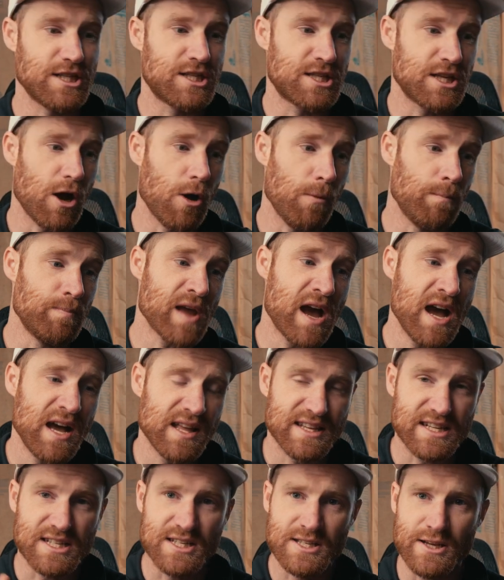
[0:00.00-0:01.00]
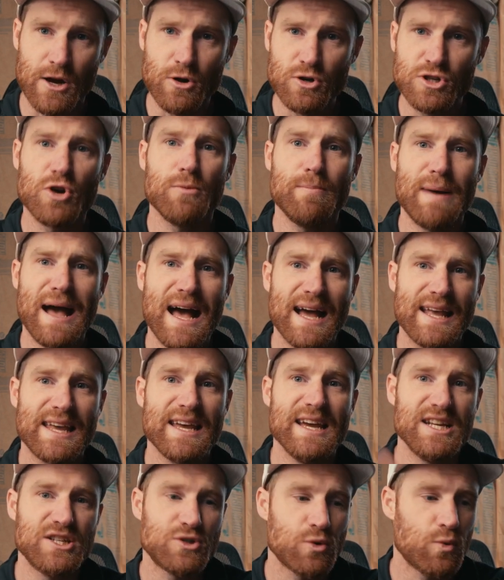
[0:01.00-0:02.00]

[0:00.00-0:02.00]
So this social package,